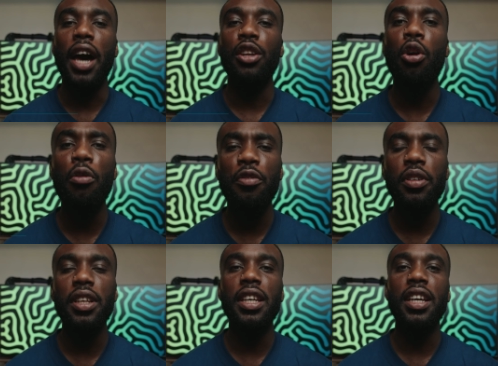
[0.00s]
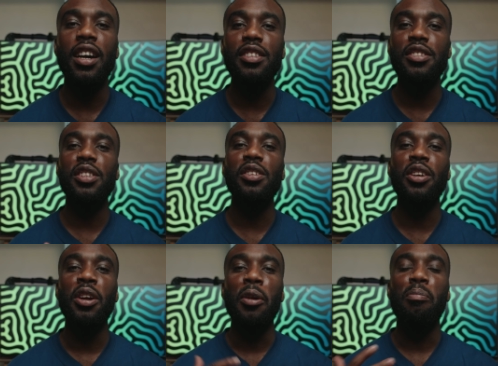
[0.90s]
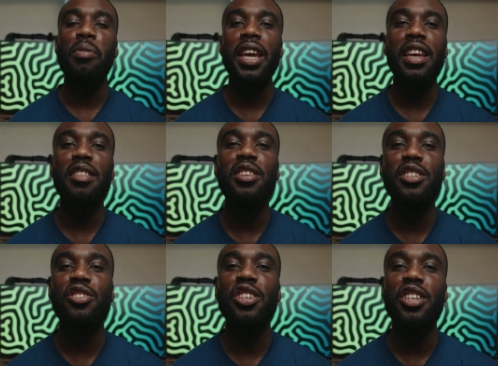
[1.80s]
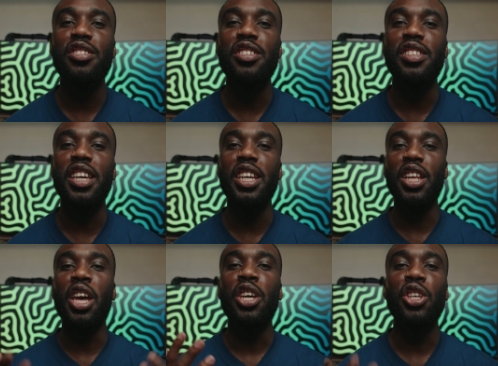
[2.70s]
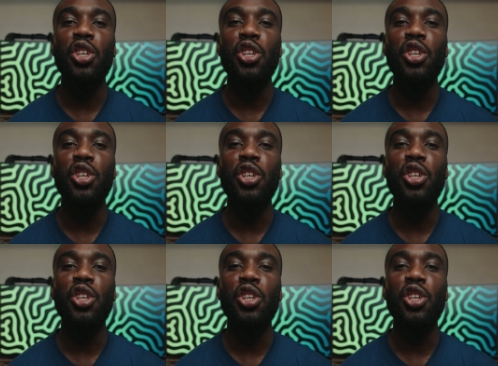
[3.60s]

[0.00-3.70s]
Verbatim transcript: and hopefully consider making these changes in